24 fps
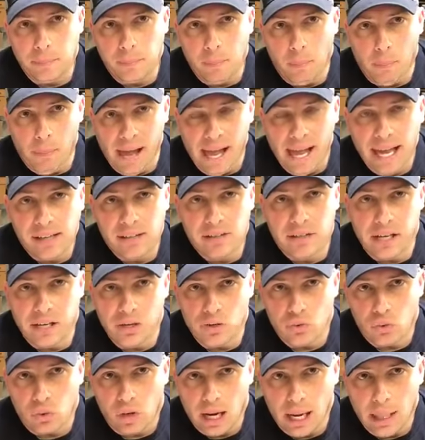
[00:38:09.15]
Mags get
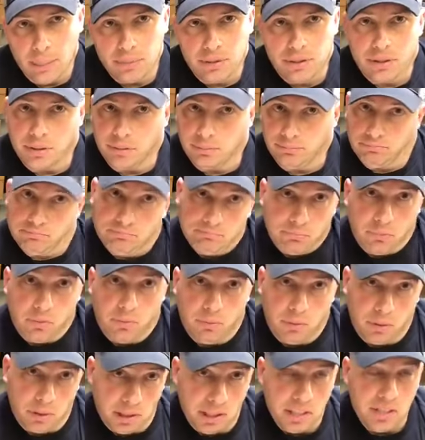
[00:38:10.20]
dropped,
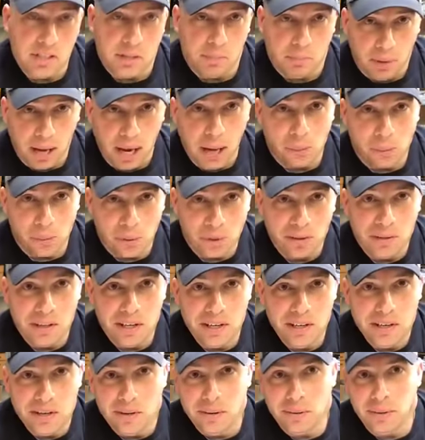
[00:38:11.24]
at least in my world they
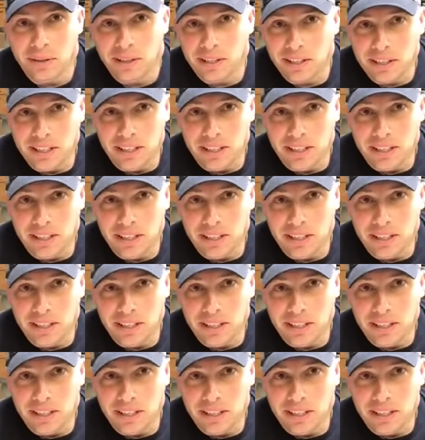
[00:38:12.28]
do,